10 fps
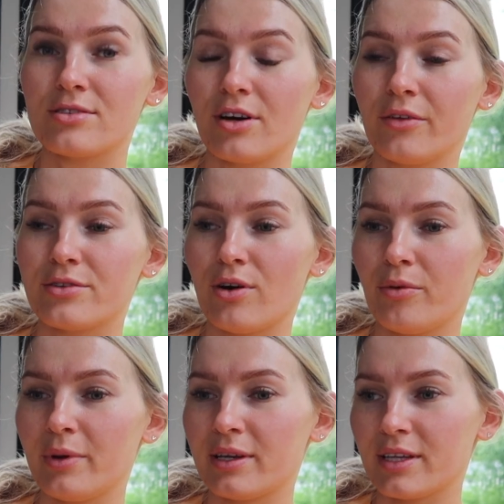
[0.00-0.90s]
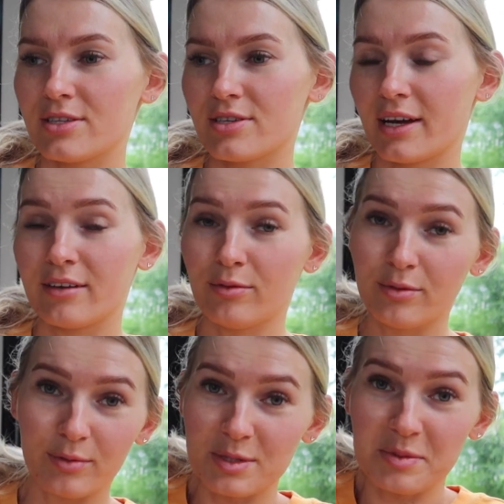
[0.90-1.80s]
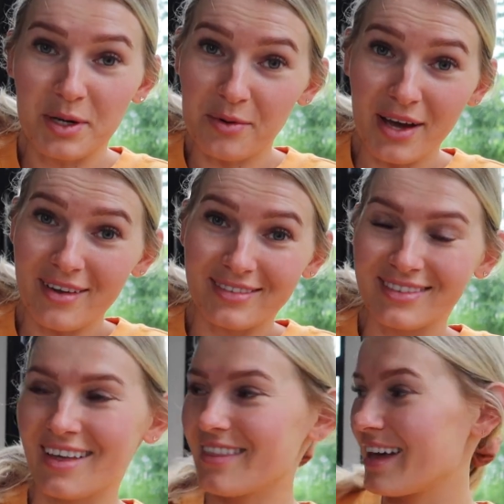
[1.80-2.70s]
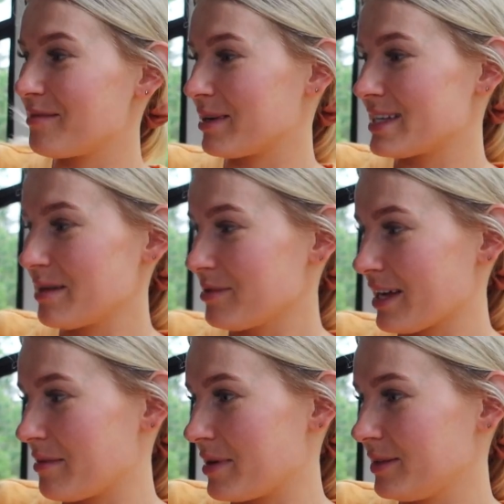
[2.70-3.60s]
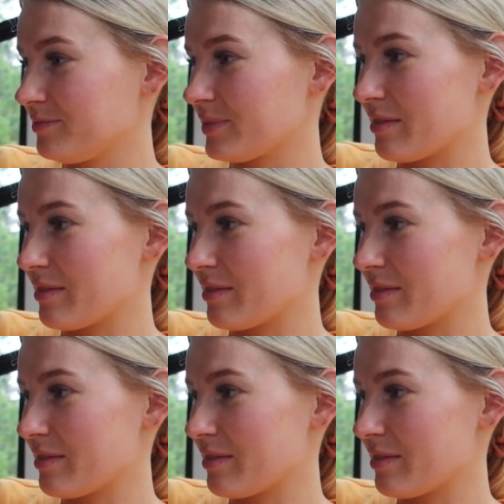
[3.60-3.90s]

So this whole week, that's kind of what's been going on. And then my table came in.